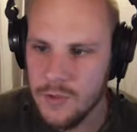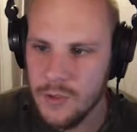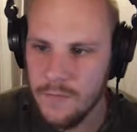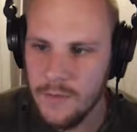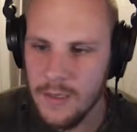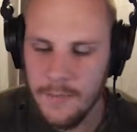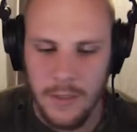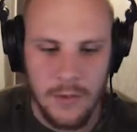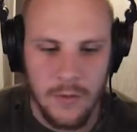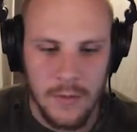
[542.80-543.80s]
soft
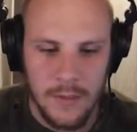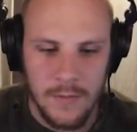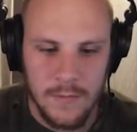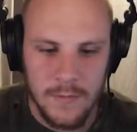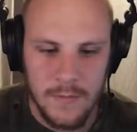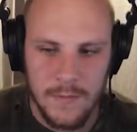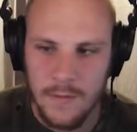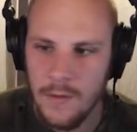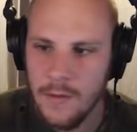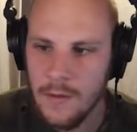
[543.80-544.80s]
clipping going into it.
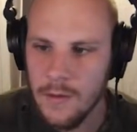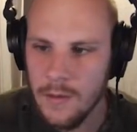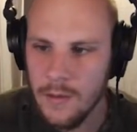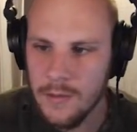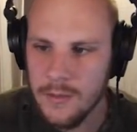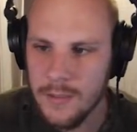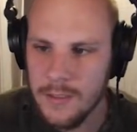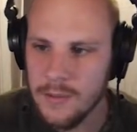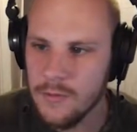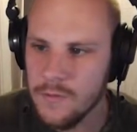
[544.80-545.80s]
So I'm
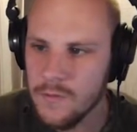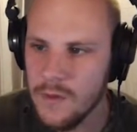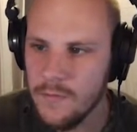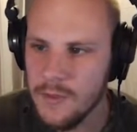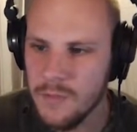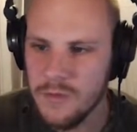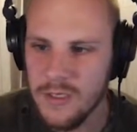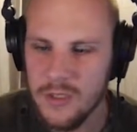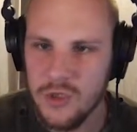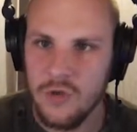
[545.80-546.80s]
actually going to drive this
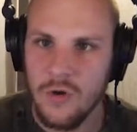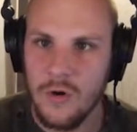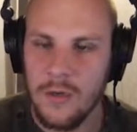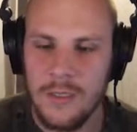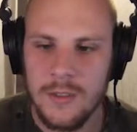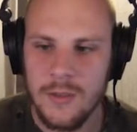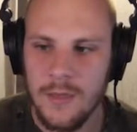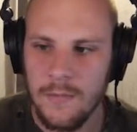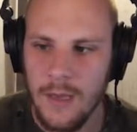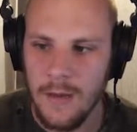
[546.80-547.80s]
pretty strongly so
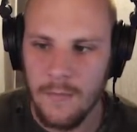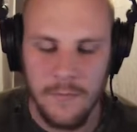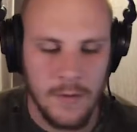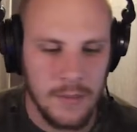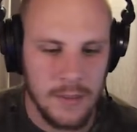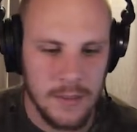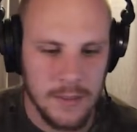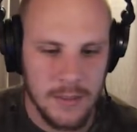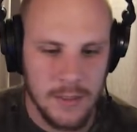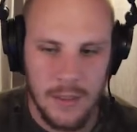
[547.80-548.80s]
that we have a very
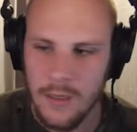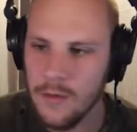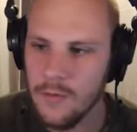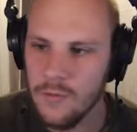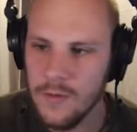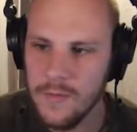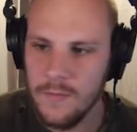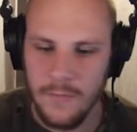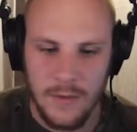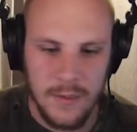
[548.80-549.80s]
nice
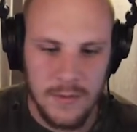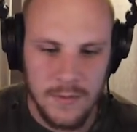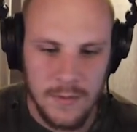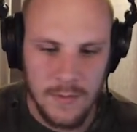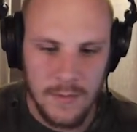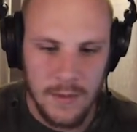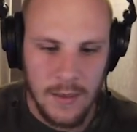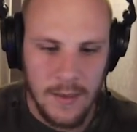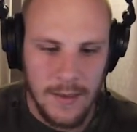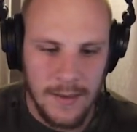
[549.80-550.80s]
gritty feeling to it.
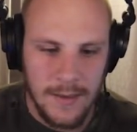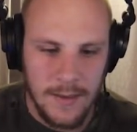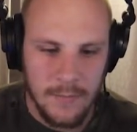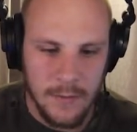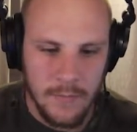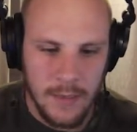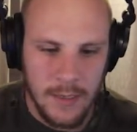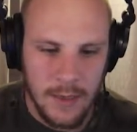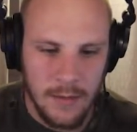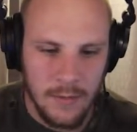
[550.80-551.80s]
And then what we
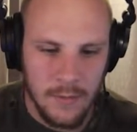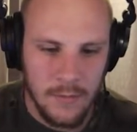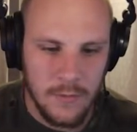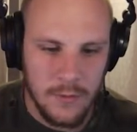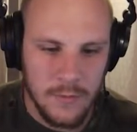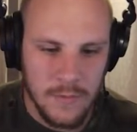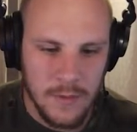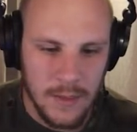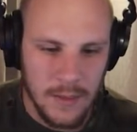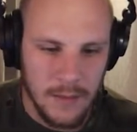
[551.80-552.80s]
can do is
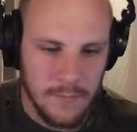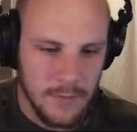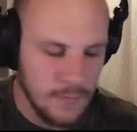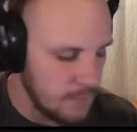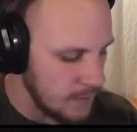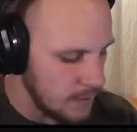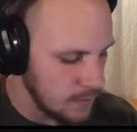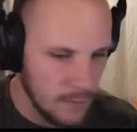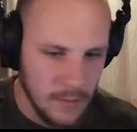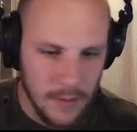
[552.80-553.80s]
we can give it the
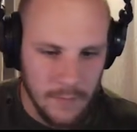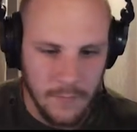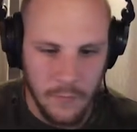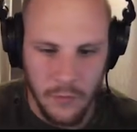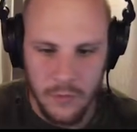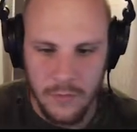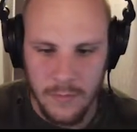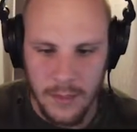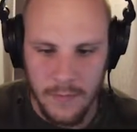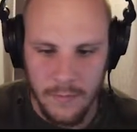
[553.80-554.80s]
final like
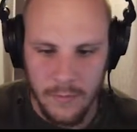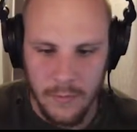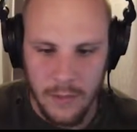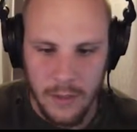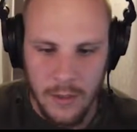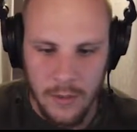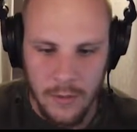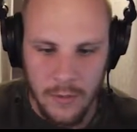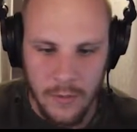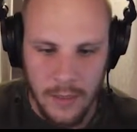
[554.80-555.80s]
volume level
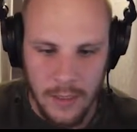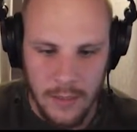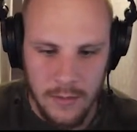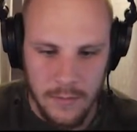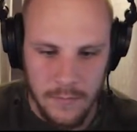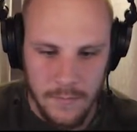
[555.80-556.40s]
going in.